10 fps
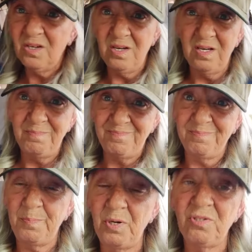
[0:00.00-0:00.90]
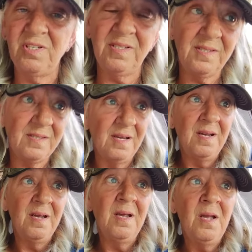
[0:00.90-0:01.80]
a good purchase
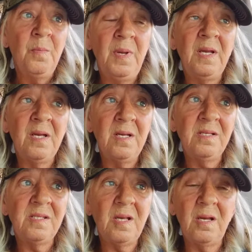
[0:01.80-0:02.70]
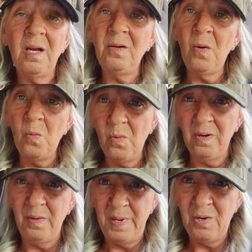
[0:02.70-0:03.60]
because I don't
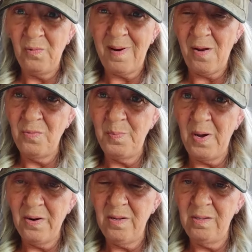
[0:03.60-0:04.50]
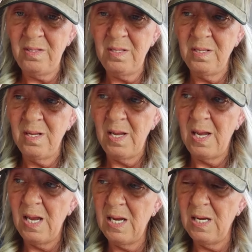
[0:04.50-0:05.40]
want a big round bottle,
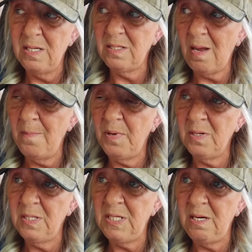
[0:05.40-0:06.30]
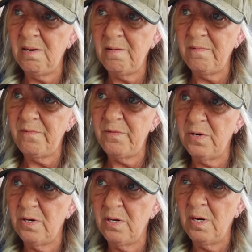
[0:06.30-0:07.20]
and I'm gonna need it
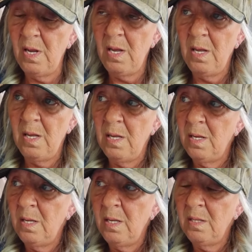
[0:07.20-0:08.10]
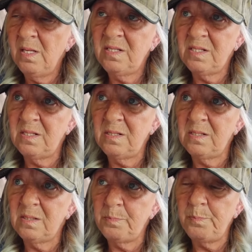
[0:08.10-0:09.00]
for
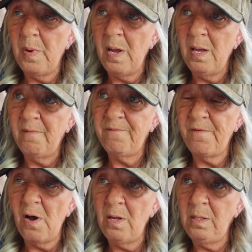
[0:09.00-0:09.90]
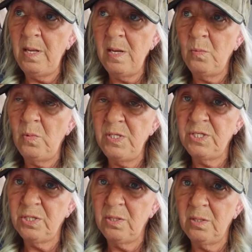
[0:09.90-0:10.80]
this fall and
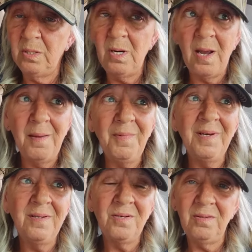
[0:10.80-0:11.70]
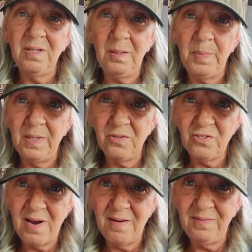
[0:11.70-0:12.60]
winter. I'm gonna do a little bit of
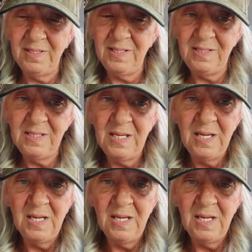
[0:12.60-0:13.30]
traveling.